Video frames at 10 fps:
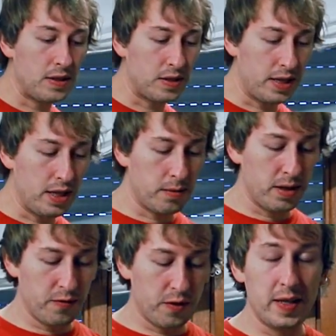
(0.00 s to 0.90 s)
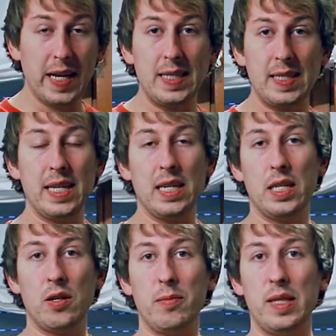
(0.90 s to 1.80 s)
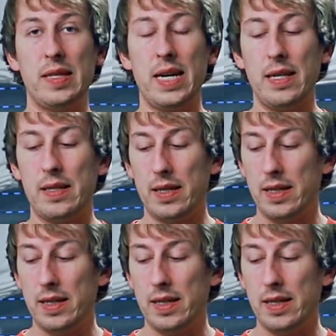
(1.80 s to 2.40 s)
So see you around for the tasting. Don't miss that.